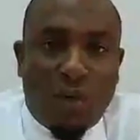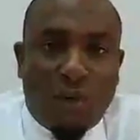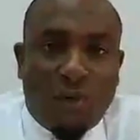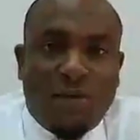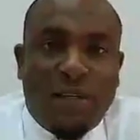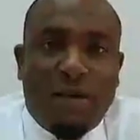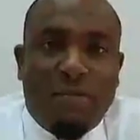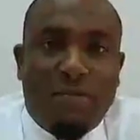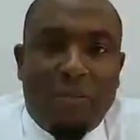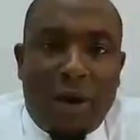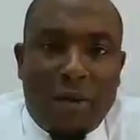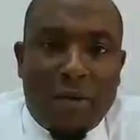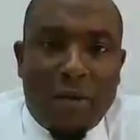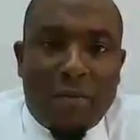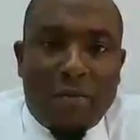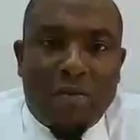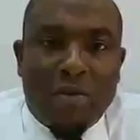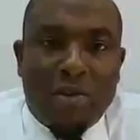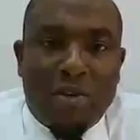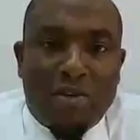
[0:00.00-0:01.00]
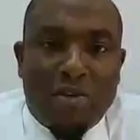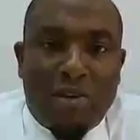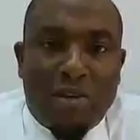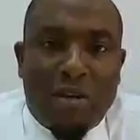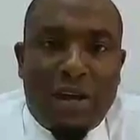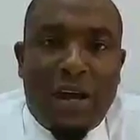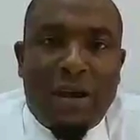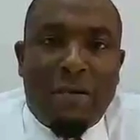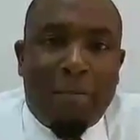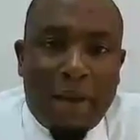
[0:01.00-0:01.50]
that my reputation
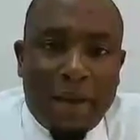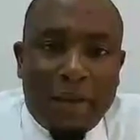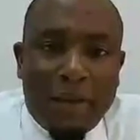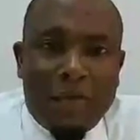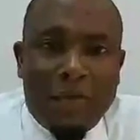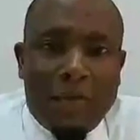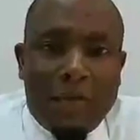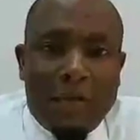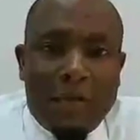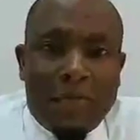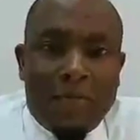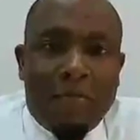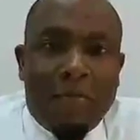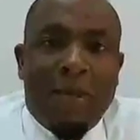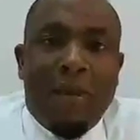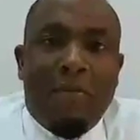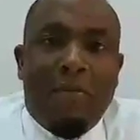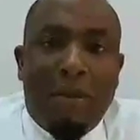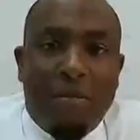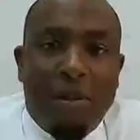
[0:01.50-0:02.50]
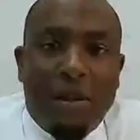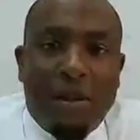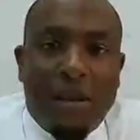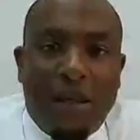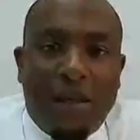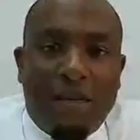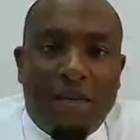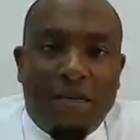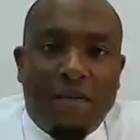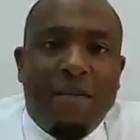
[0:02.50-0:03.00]
and my good name in public
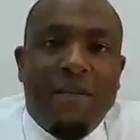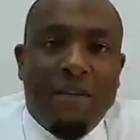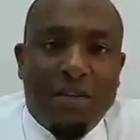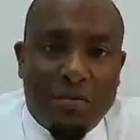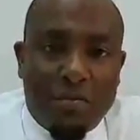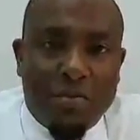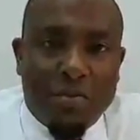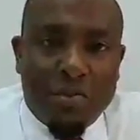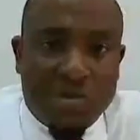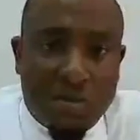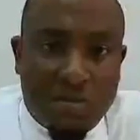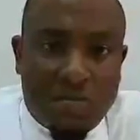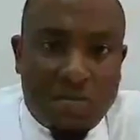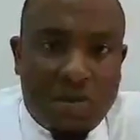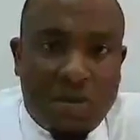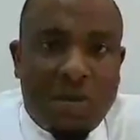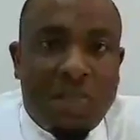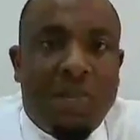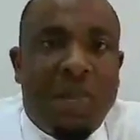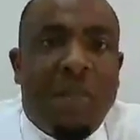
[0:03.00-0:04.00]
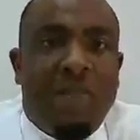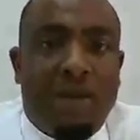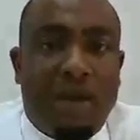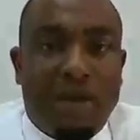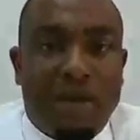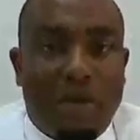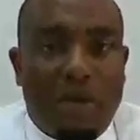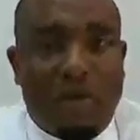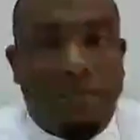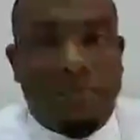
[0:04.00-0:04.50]
life is preserved.
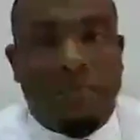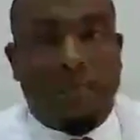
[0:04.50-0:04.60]
Thank you.